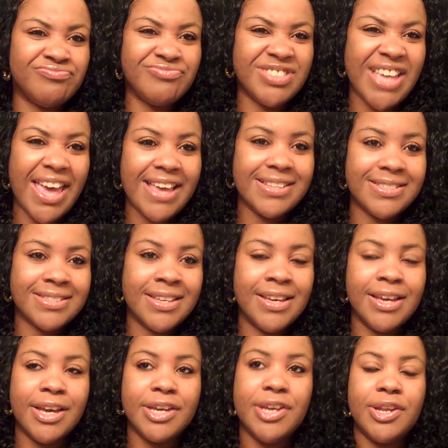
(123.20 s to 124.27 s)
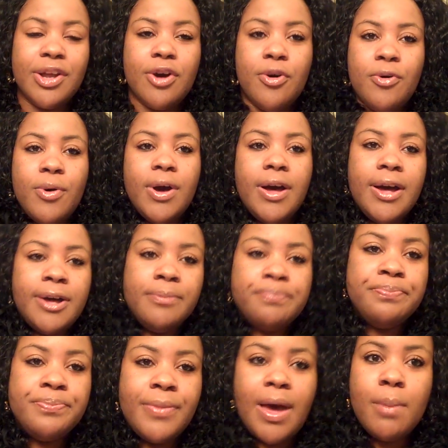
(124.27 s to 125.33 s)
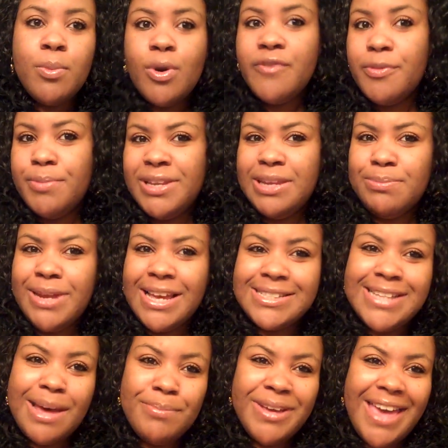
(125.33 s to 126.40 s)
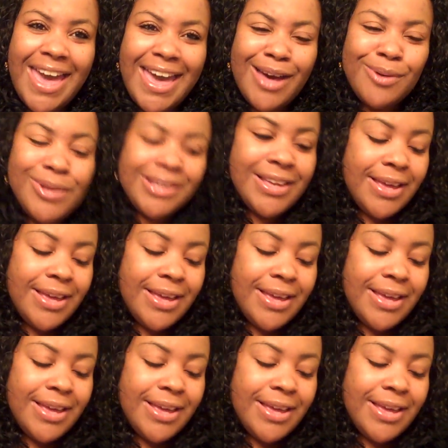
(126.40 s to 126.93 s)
taste. You know, um, I'm more of a Billy Blanks type of gal,